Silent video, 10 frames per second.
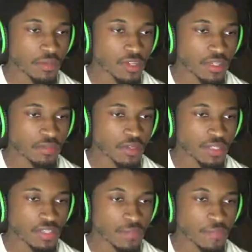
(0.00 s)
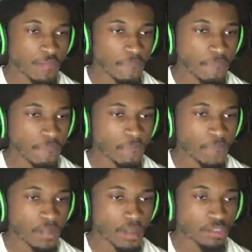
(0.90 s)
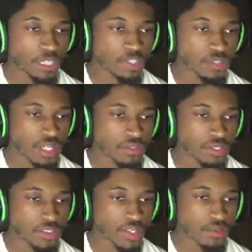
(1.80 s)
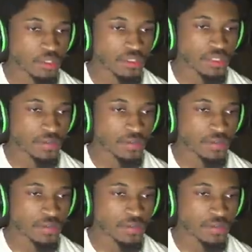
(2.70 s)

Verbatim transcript: zone, keep zone, keep zone. Got me on left. Heavy. I'm trying zone, shooting zone, shooting zone.